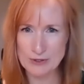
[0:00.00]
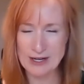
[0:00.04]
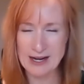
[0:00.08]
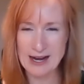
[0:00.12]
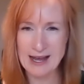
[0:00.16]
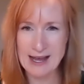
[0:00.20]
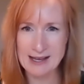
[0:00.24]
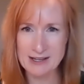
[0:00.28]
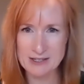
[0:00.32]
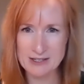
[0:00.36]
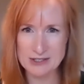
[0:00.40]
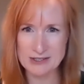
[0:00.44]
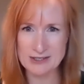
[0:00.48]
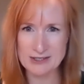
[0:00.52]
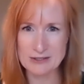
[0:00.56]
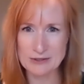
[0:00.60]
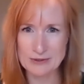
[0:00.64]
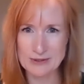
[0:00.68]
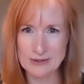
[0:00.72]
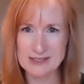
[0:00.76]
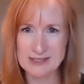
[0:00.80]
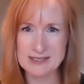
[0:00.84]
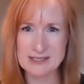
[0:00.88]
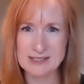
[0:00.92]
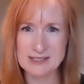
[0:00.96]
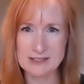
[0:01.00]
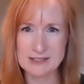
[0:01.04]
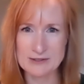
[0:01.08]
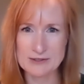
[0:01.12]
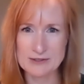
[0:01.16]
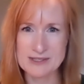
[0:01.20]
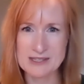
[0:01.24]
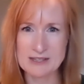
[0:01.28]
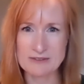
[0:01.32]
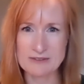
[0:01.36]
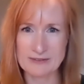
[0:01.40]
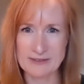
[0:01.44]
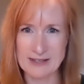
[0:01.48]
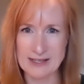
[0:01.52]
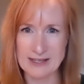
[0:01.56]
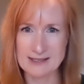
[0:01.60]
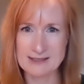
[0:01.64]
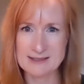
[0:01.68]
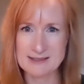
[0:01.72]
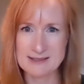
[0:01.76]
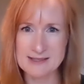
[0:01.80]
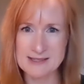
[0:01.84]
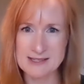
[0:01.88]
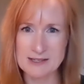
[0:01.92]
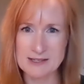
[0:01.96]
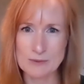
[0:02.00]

who are mm-hmm. actually going to use the funds.